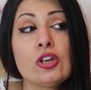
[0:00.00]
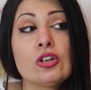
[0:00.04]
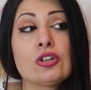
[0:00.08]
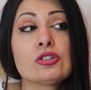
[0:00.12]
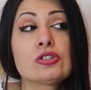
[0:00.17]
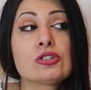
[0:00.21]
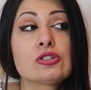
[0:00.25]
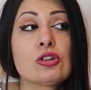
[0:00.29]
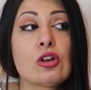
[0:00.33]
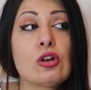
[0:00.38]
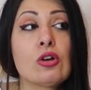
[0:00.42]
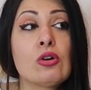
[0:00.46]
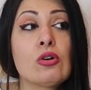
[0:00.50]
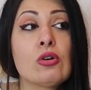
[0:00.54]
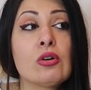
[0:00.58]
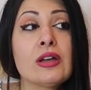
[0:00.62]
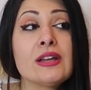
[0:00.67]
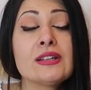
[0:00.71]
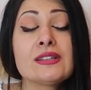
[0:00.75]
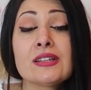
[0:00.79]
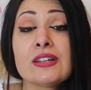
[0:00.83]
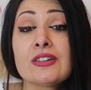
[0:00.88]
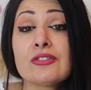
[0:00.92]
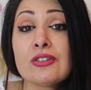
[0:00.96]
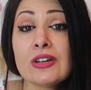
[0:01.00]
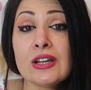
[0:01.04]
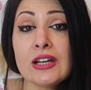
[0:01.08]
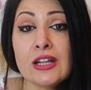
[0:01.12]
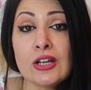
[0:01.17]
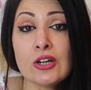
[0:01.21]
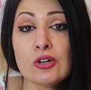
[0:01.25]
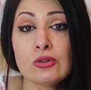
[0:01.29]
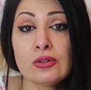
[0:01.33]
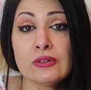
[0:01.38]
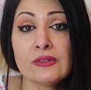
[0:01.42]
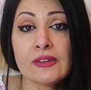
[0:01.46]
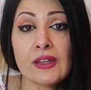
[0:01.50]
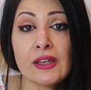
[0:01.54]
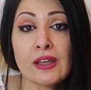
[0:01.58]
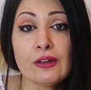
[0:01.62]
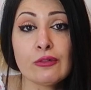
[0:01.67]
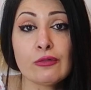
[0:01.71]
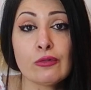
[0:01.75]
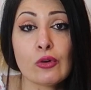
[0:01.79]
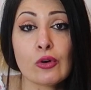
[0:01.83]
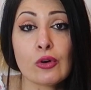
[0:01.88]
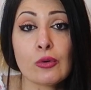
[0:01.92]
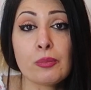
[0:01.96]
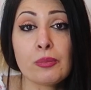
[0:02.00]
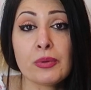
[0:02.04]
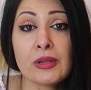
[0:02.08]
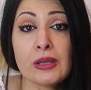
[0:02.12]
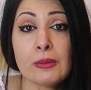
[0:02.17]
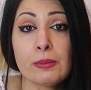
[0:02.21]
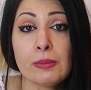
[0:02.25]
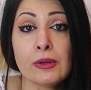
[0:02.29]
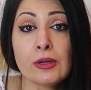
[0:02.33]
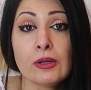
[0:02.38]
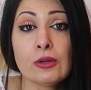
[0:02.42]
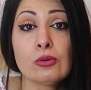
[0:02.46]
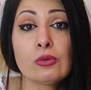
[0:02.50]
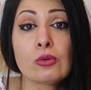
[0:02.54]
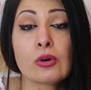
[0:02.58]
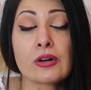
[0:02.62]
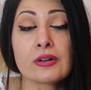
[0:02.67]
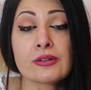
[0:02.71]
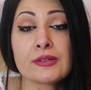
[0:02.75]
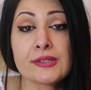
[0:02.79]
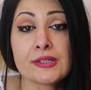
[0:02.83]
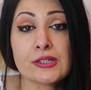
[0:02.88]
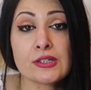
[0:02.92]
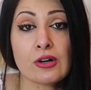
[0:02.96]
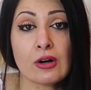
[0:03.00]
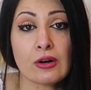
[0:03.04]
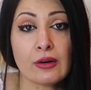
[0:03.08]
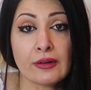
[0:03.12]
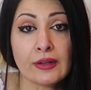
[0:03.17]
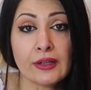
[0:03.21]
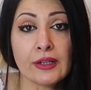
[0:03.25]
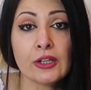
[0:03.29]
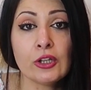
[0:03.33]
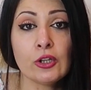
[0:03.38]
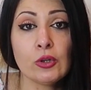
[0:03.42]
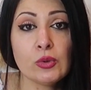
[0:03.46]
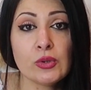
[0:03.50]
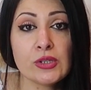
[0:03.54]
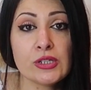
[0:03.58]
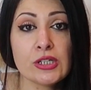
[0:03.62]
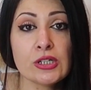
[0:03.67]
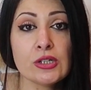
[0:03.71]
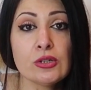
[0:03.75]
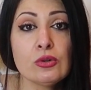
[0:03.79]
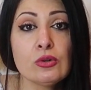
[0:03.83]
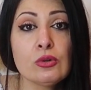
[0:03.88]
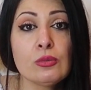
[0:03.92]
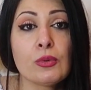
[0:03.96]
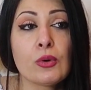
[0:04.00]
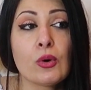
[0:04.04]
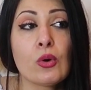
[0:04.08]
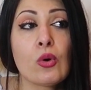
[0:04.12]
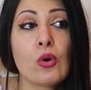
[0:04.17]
So it's a really good thing for people who are starting YouTube,